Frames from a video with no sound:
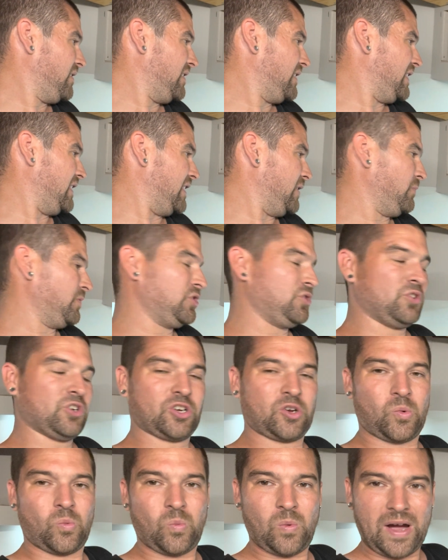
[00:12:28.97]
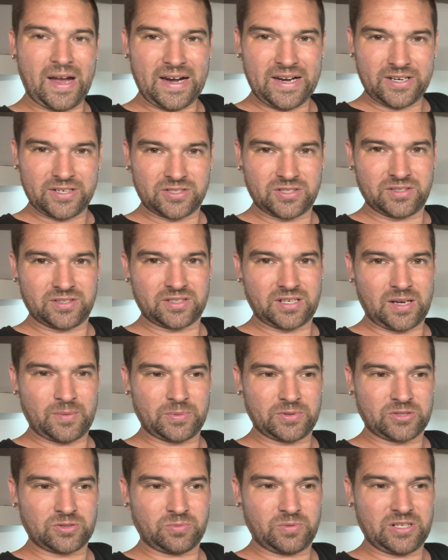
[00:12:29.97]
then when you hook a wire to the top of
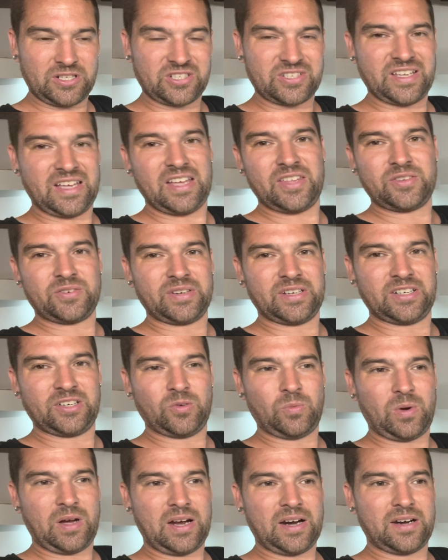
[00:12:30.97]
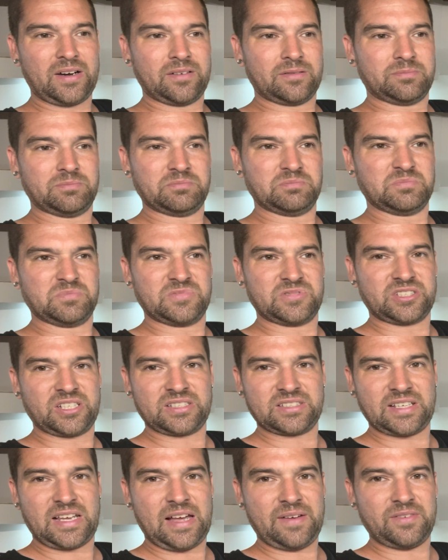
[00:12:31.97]
the switch, the other end of the wire
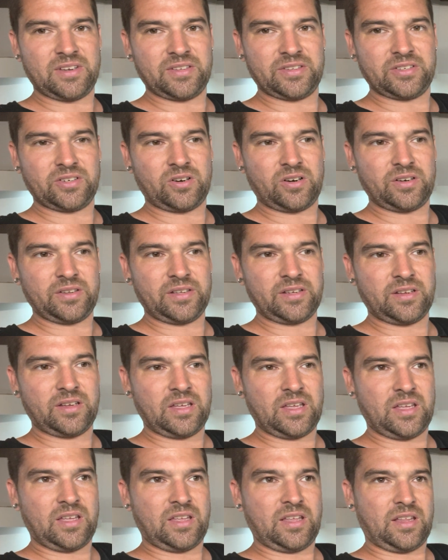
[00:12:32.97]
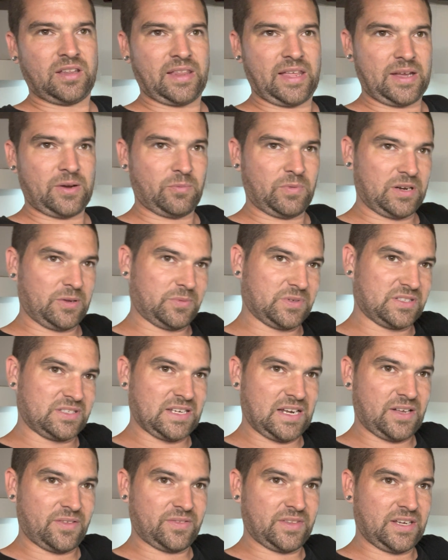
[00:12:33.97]
doesn't have nothing hardly. Like when it was
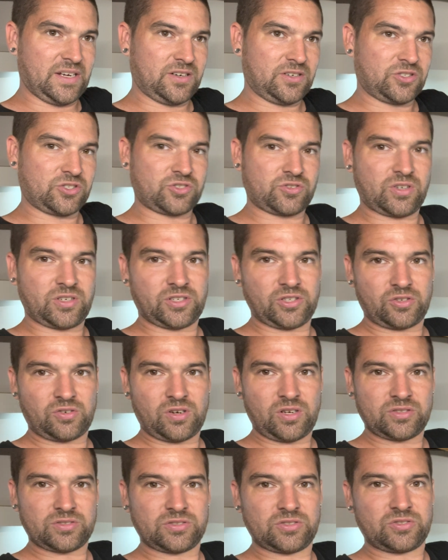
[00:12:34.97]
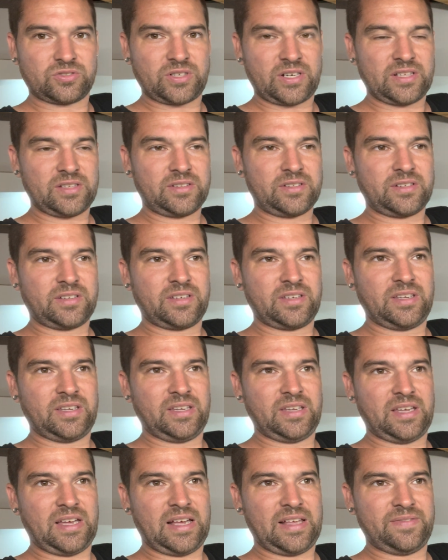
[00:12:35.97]
down there, strung across the trailer,
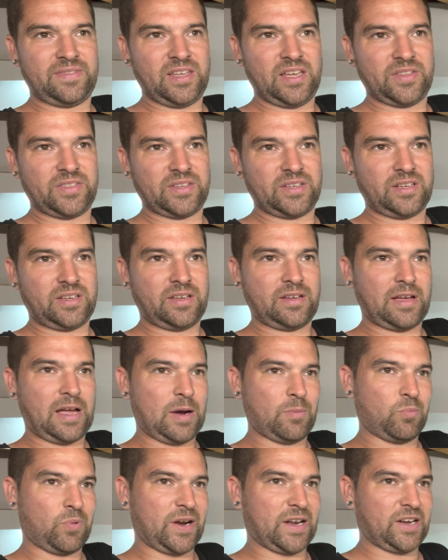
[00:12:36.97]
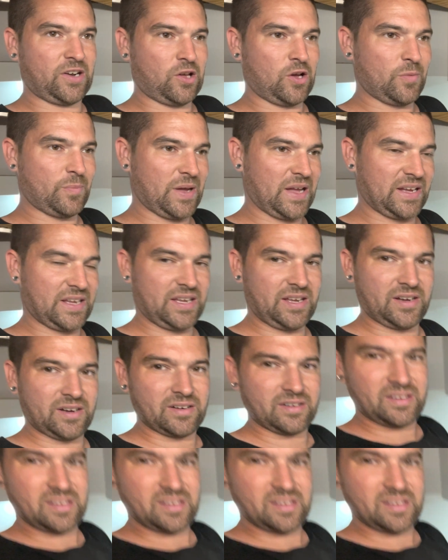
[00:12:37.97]
it had nothing. I bring it all back here,